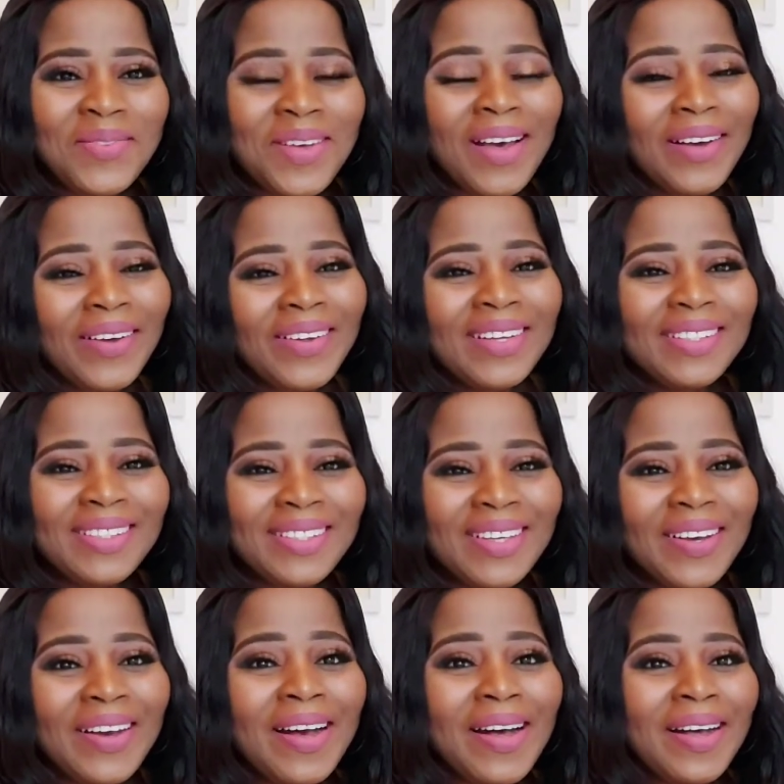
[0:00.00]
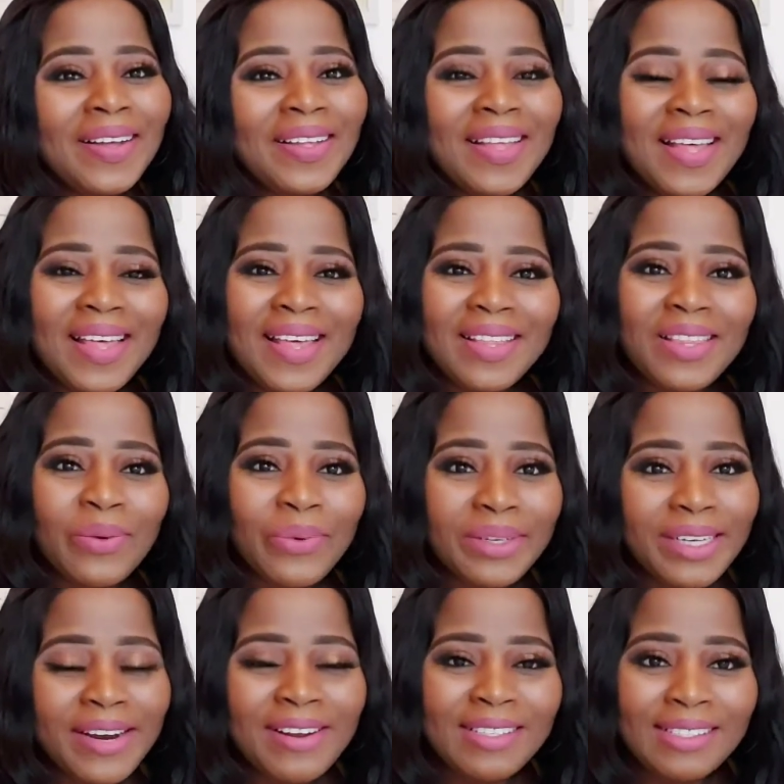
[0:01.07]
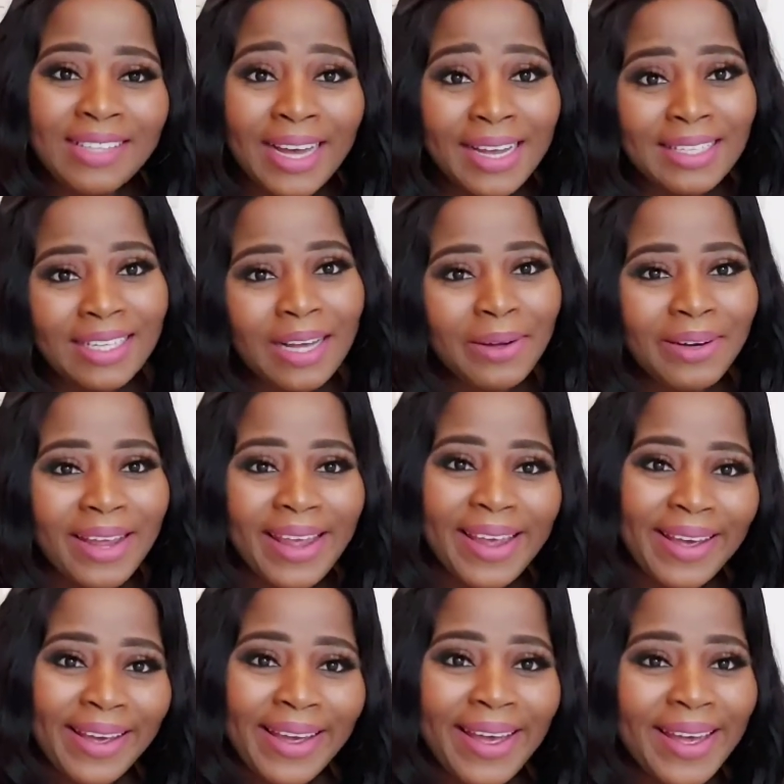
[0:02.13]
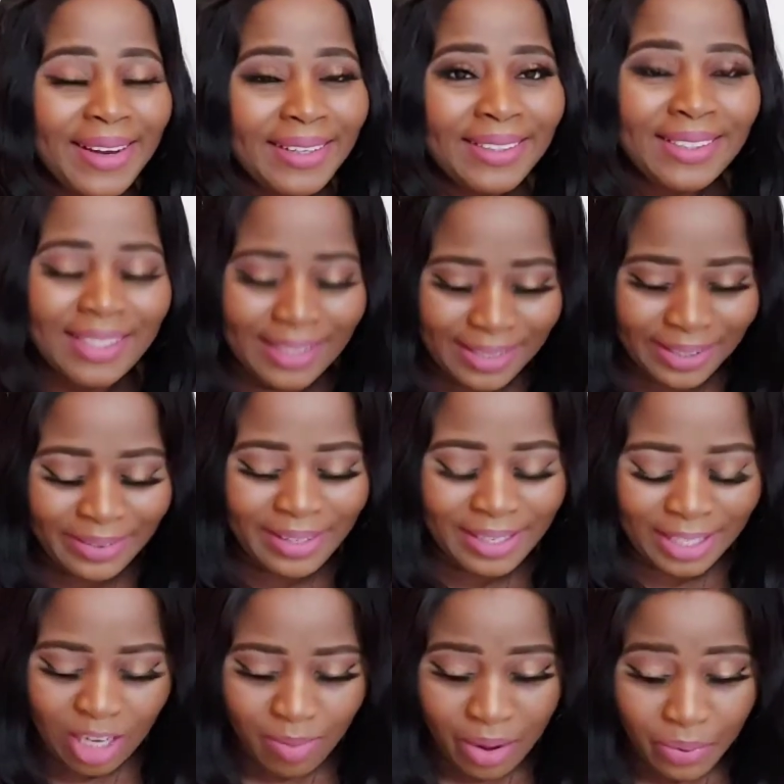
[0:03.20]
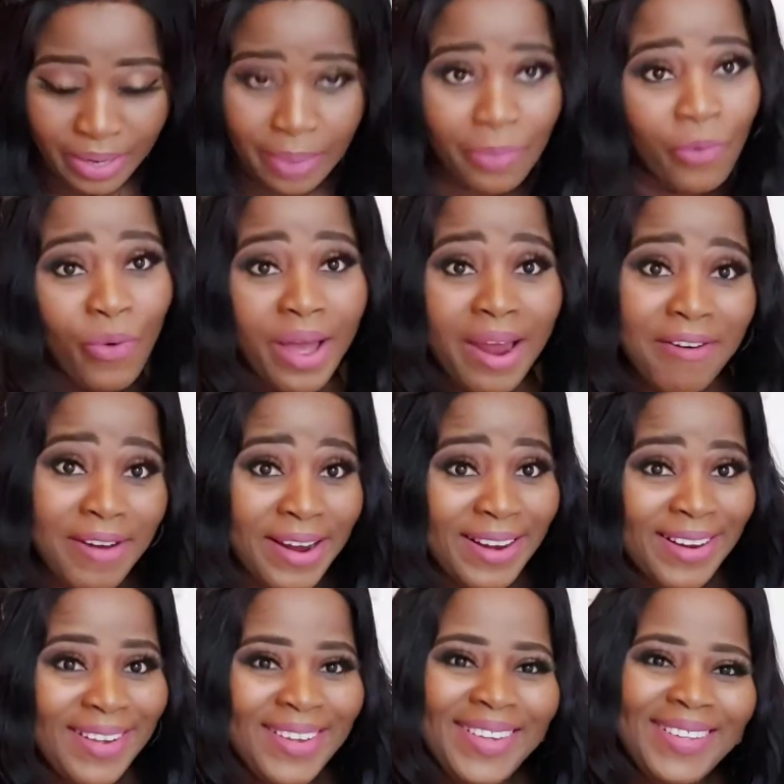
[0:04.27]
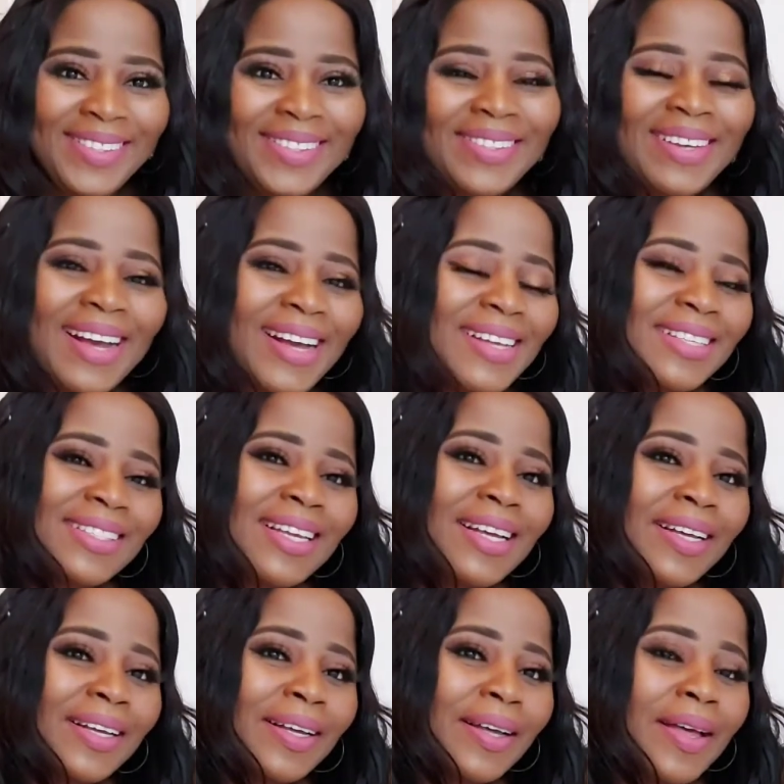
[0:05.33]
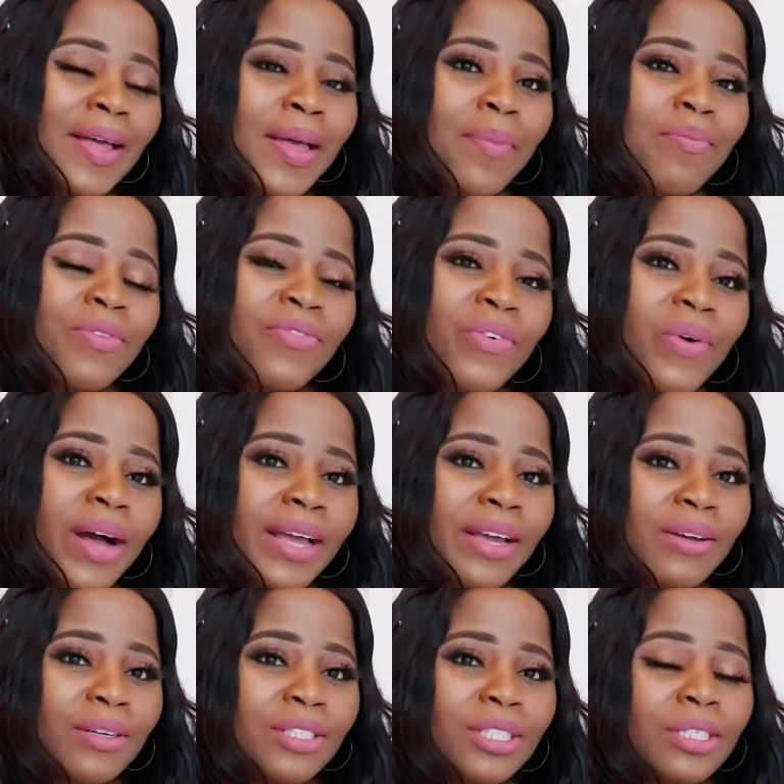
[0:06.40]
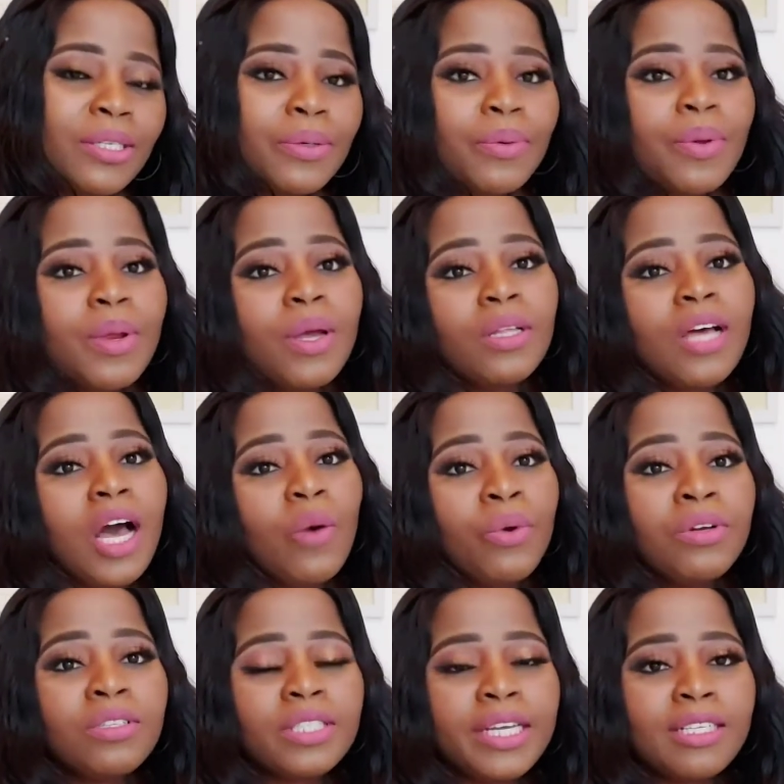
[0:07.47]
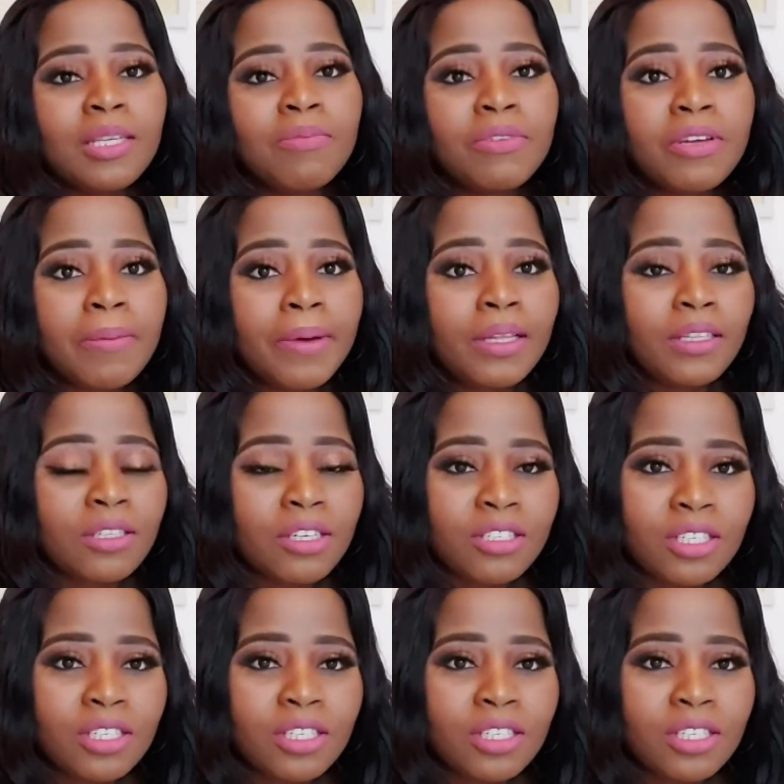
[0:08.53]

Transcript: the weather is nice out here, and you can tell by what I'm wearing. So guys, before I continue, I want to say something about the